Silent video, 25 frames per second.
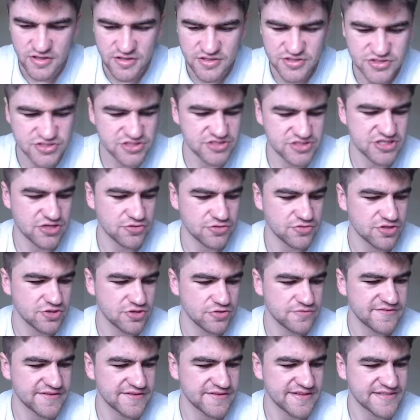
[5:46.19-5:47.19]
You just don't
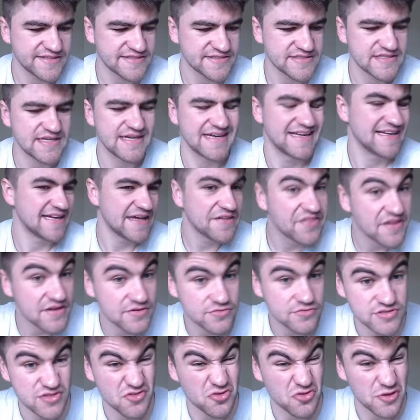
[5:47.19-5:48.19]
go for these. I think
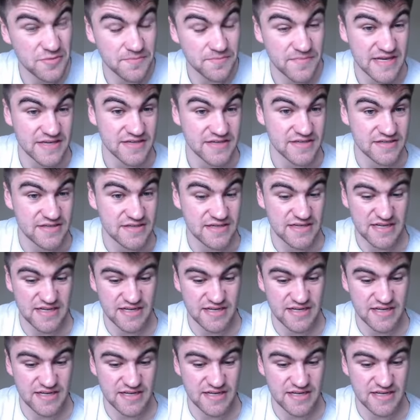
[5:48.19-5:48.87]
it was Lloyd Meek.